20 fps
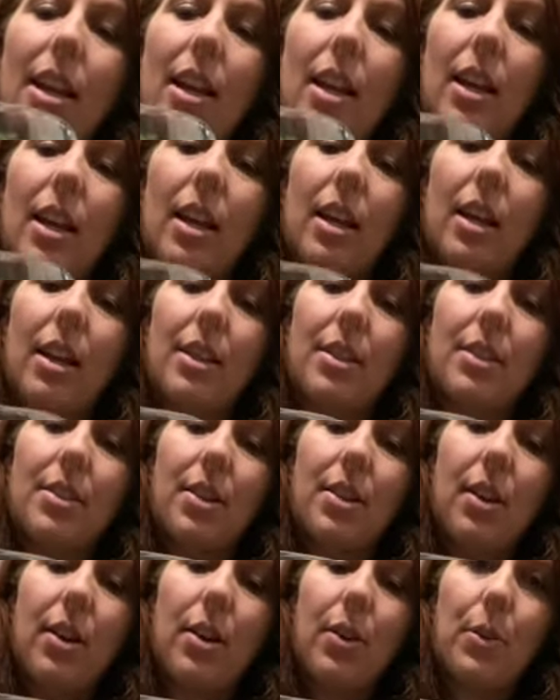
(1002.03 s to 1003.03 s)
and
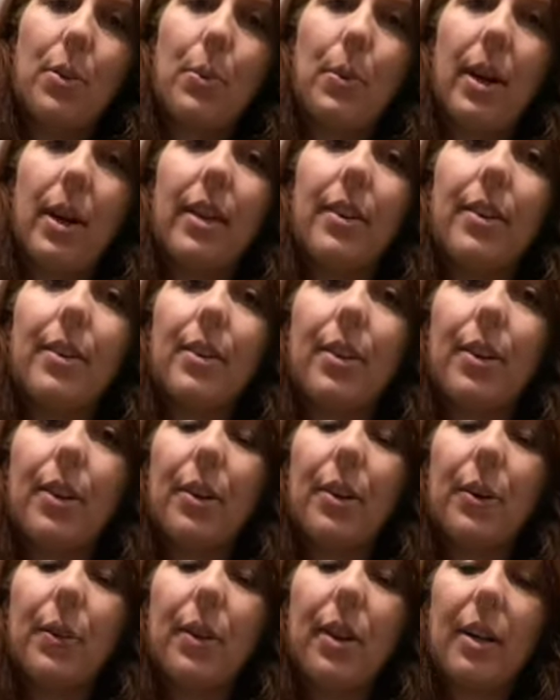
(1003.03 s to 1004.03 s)
all the while
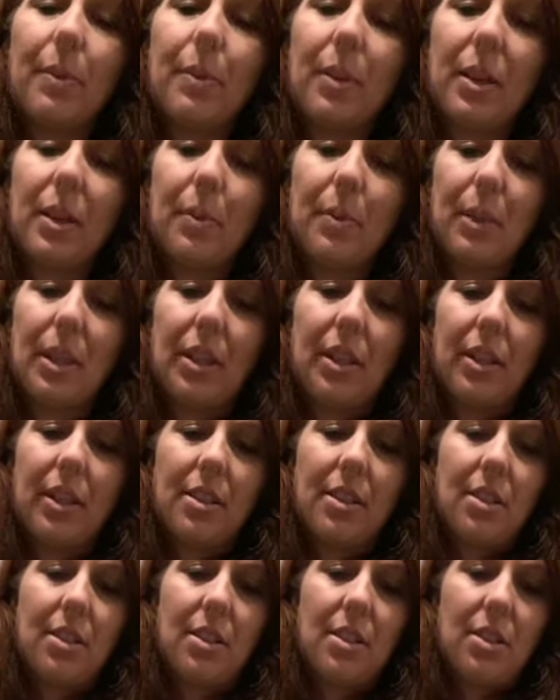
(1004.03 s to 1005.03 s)
though, I'm gonna be,
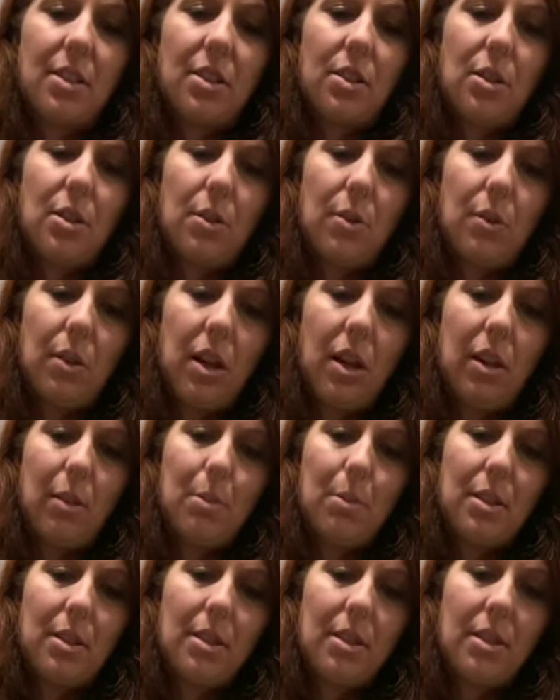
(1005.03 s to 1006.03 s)
because this is 2
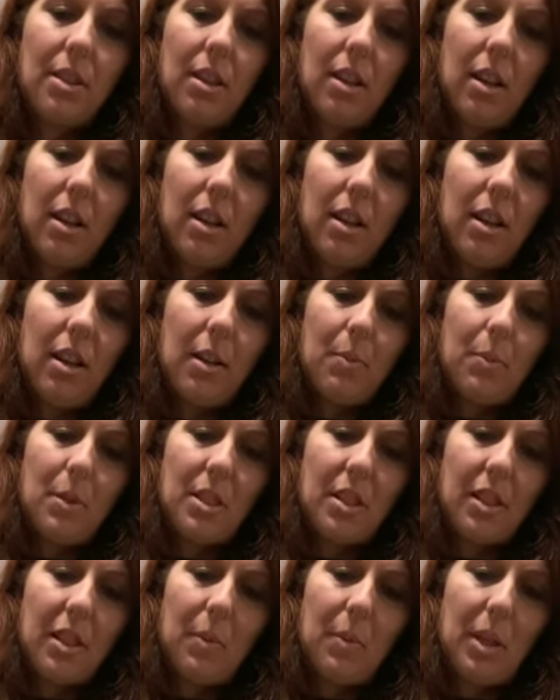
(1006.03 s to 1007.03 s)
cups, I'm
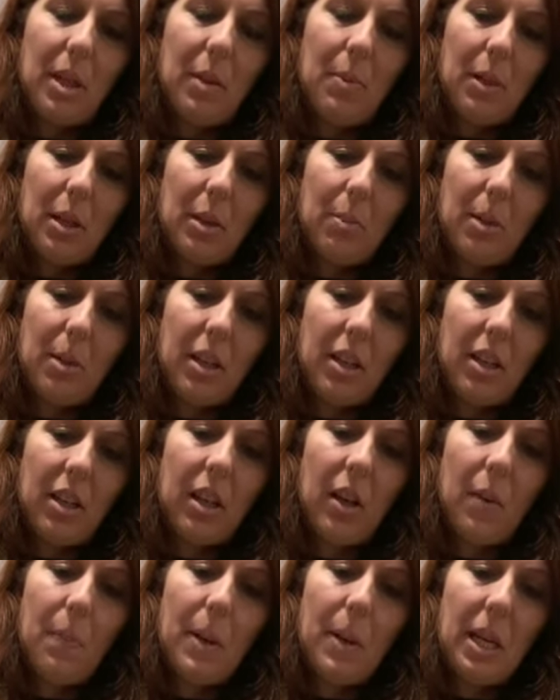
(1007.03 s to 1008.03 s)
just gonna be keeping in mind
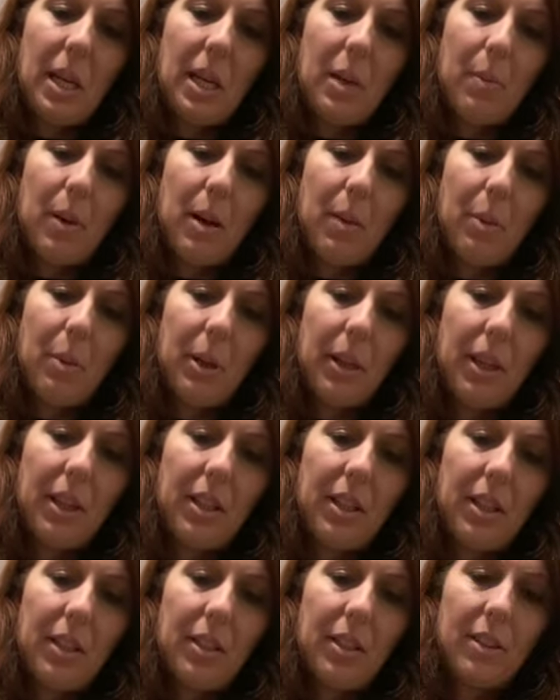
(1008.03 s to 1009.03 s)
how many I'm putting in
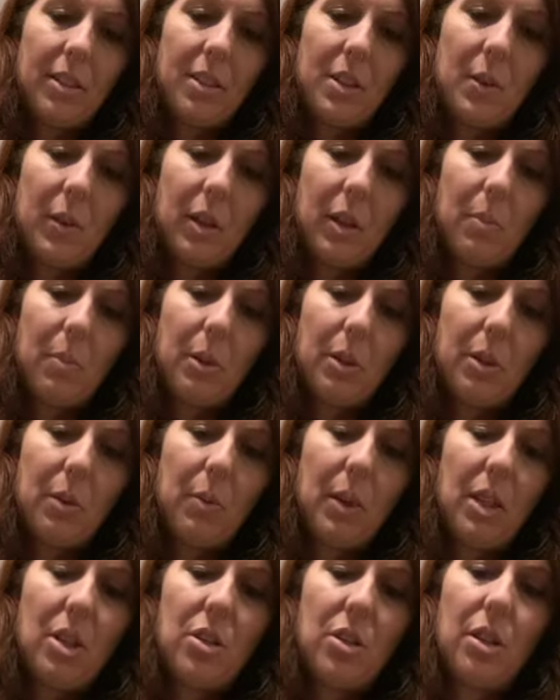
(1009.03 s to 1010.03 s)
here so I can put the
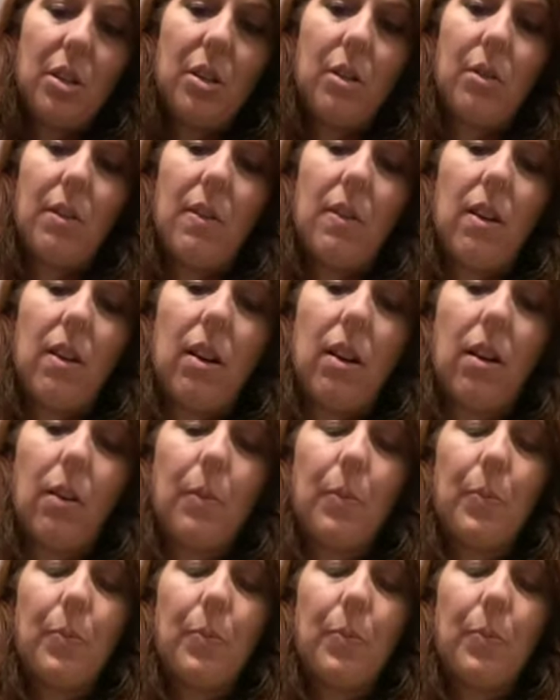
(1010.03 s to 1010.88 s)
ratio in there.